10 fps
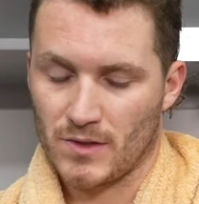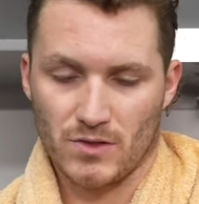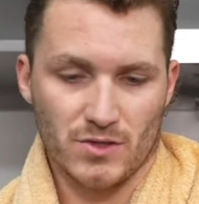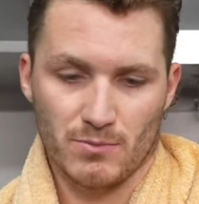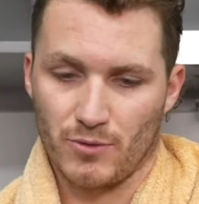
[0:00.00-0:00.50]

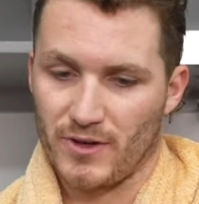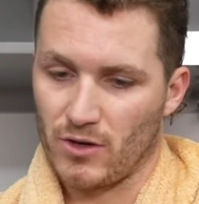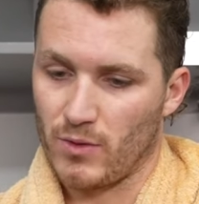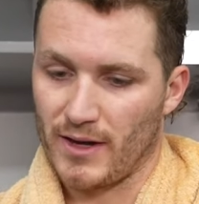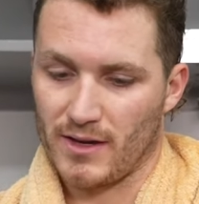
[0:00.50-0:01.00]
just moving it
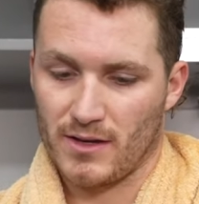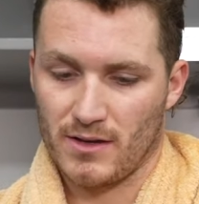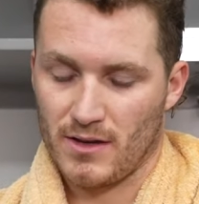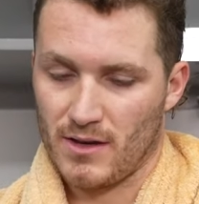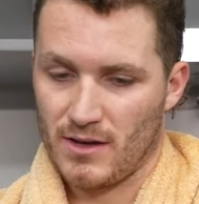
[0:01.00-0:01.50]
quick,
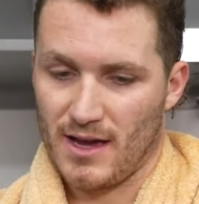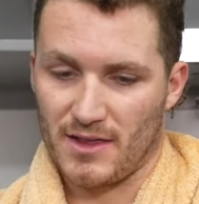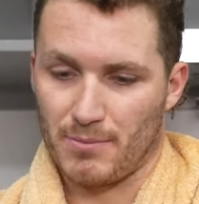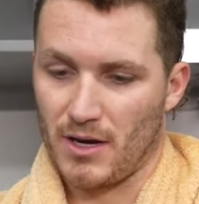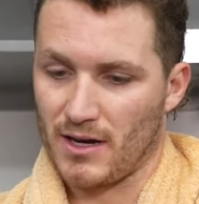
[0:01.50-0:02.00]
had
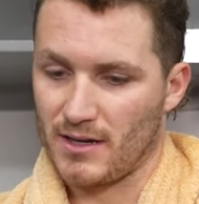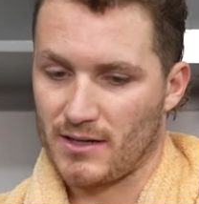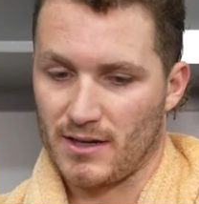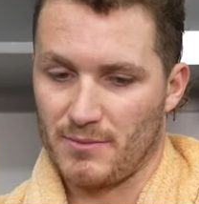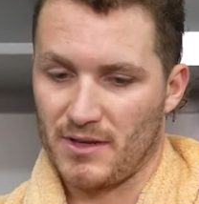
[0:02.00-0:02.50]
the puck,
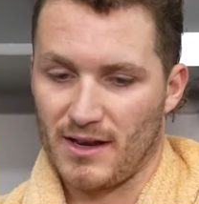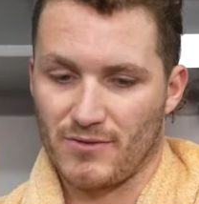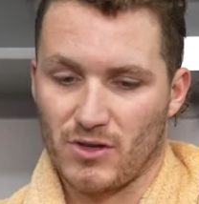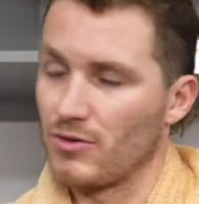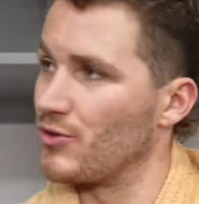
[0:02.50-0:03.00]
didn't have
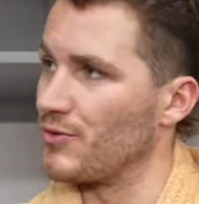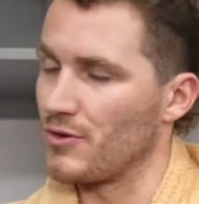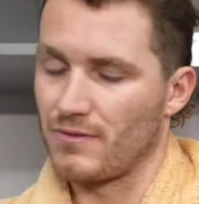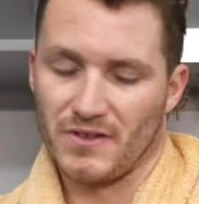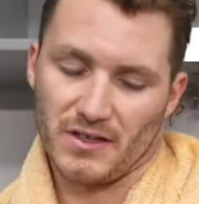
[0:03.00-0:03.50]
to go
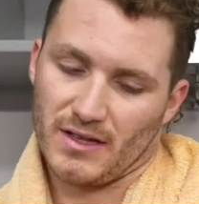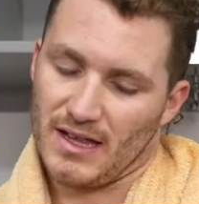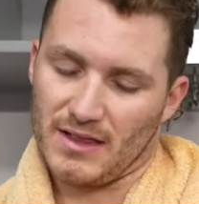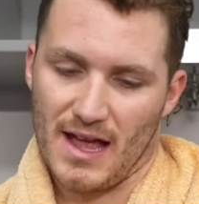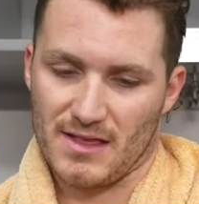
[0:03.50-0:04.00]
200 feet,
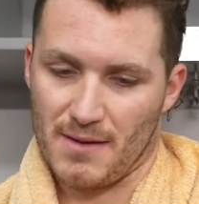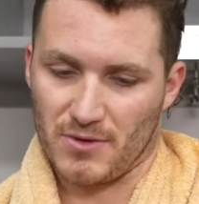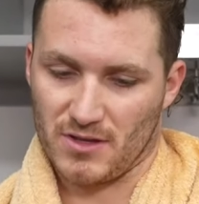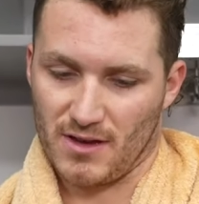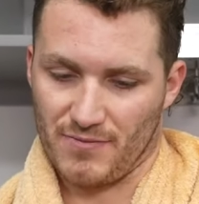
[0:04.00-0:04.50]
that type
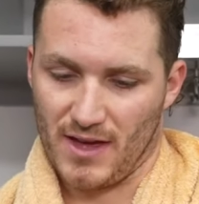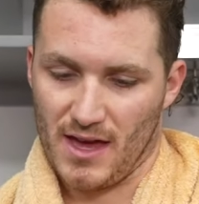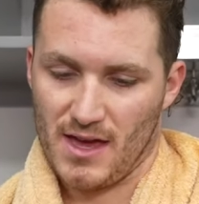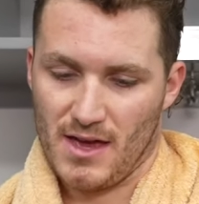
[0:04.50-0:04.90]
of stuff that